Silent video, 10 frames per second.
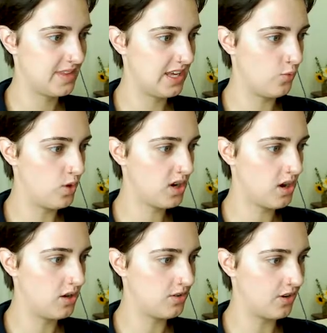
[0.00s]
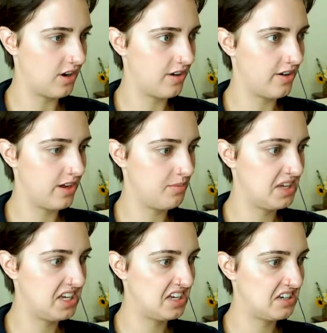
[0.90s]
And what color? I
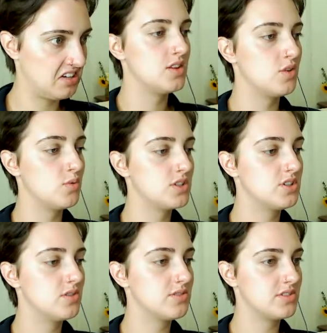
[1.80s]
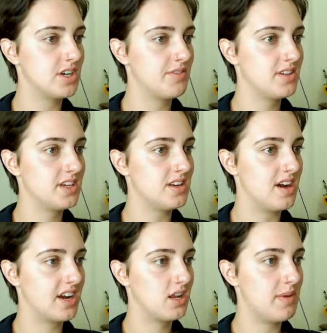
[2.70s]
mean, the wood tones are definitely
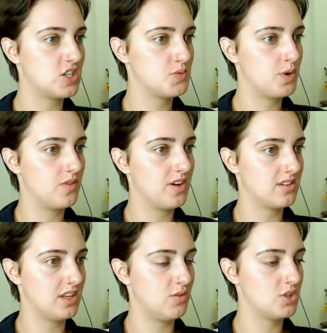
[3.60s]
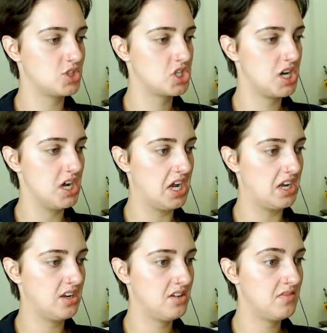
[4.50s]
not gonna match perfectly, which
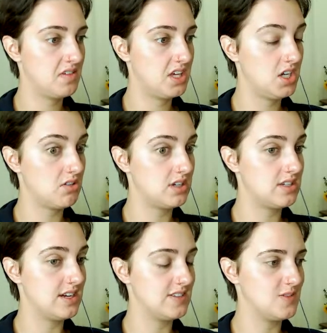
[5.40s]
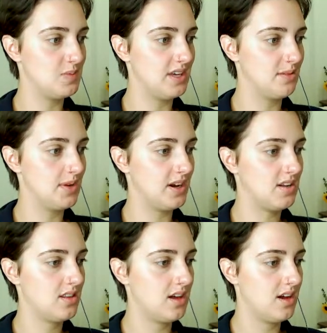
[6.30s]
kind of irritates me, I'm not
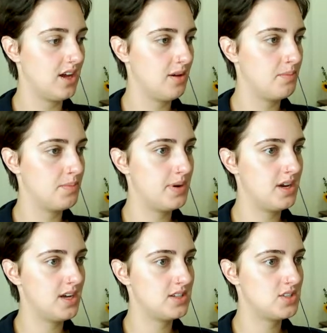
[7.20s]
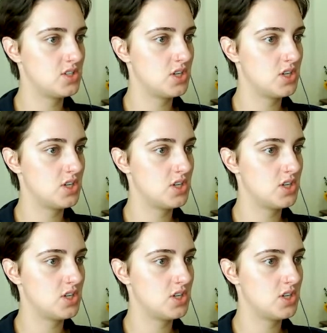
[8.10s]
gonna lie, but